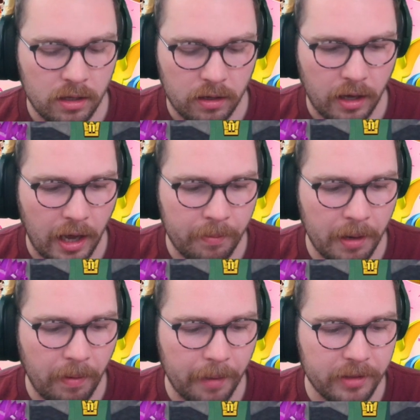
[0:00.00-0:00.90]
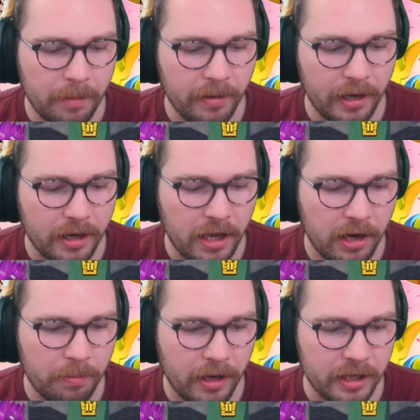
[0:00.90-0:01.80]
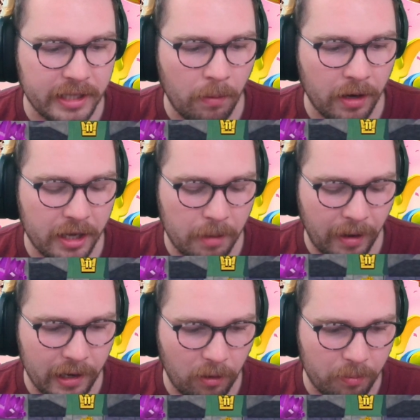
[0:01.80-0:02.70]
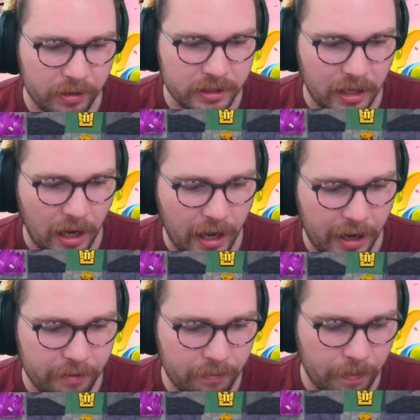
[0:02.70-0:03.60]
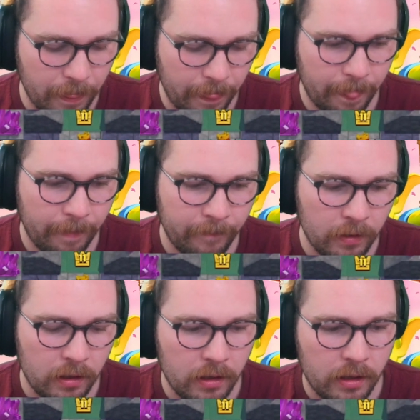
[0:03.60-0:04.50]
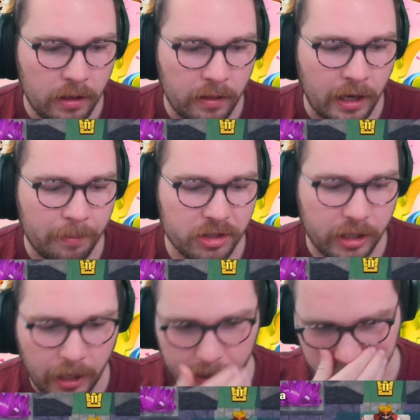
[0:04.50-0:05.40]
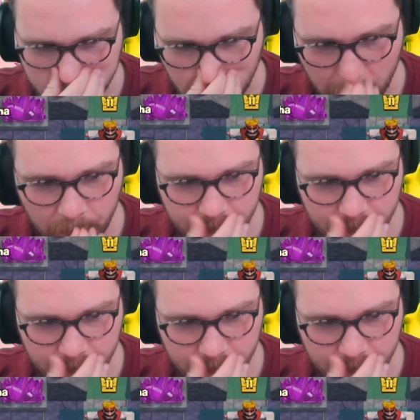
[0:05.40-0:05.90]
Okay, I'm going to pop the ability here because I want to keep my Little Prince alive. And I'm just going to let this go.